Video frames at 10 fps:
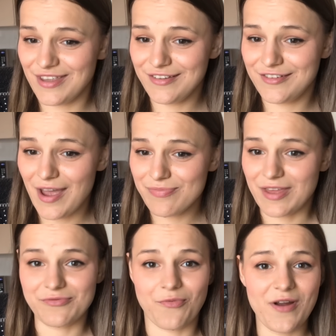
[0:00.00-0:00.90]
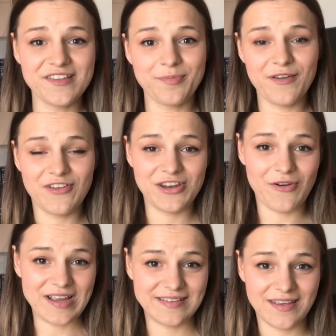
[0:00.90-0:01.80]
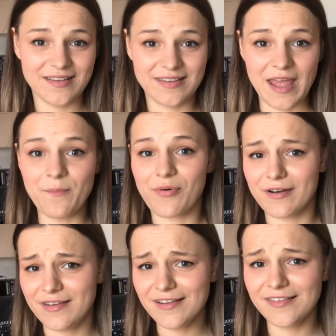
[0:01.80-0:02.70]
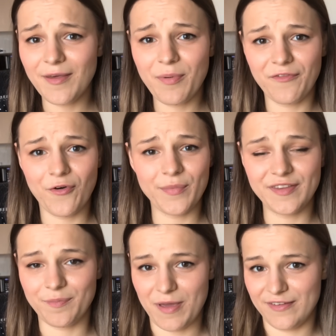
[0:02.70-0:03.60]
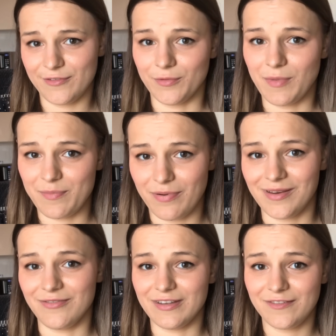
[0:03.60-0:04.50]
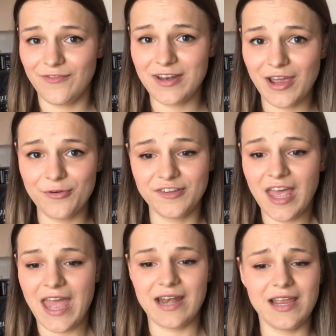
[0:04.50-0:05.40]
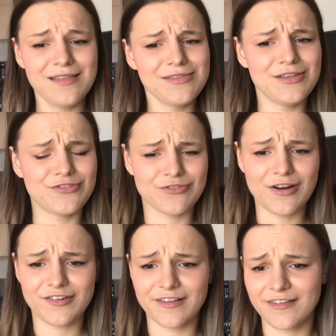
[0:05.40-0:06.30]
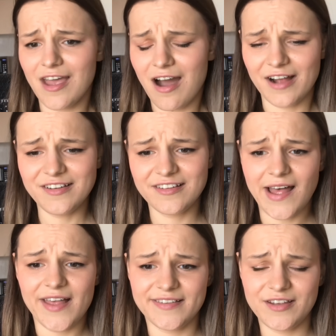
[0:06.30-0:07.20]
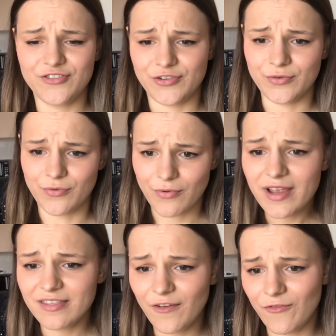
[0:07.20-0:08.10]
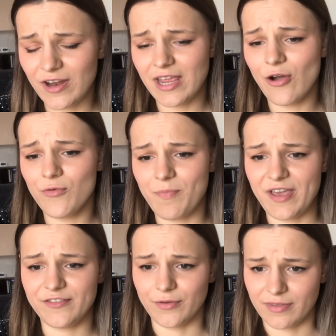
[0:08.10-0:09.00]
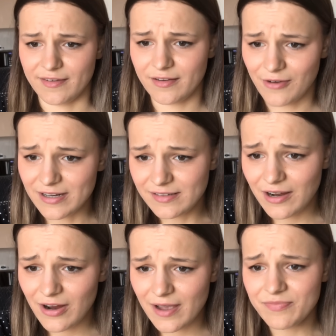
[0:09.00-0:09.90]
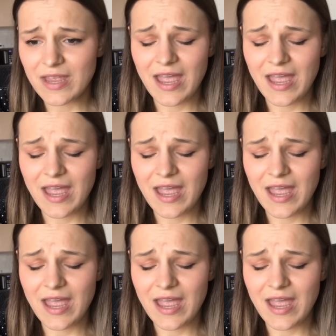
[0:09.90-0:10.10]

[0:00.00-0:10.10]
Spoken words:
this gem that rates my video ideas and predicts the performance based on my previous videos, and in the instructions, I just asked it to rate the video based on these criteria